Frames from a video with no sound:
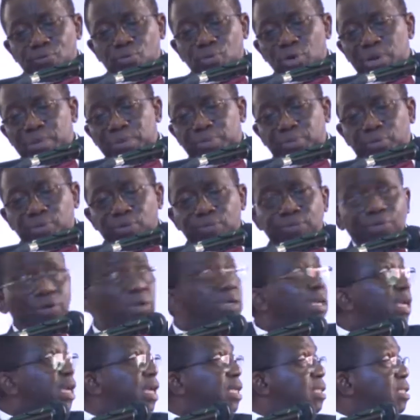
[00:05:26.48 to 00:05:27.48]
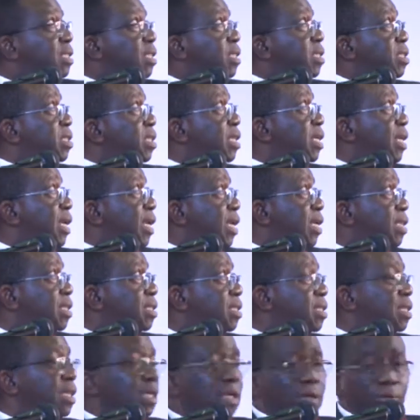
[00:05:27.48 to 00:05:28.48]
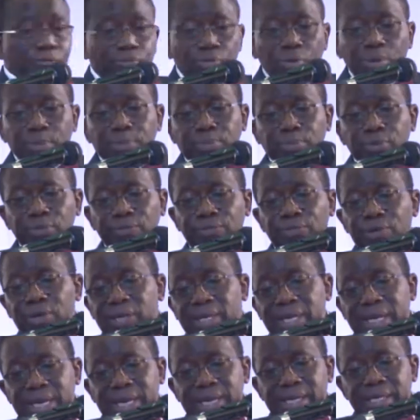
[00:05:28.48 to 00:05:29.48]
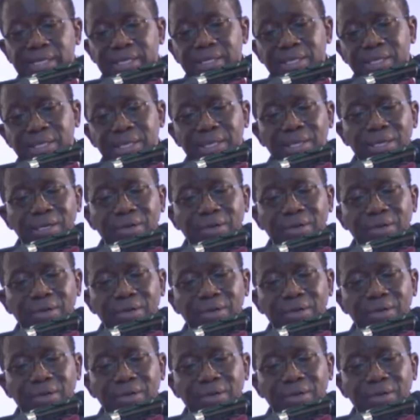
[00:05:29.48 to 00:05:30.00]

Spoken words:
we improve on SDG 8, we improve on 9,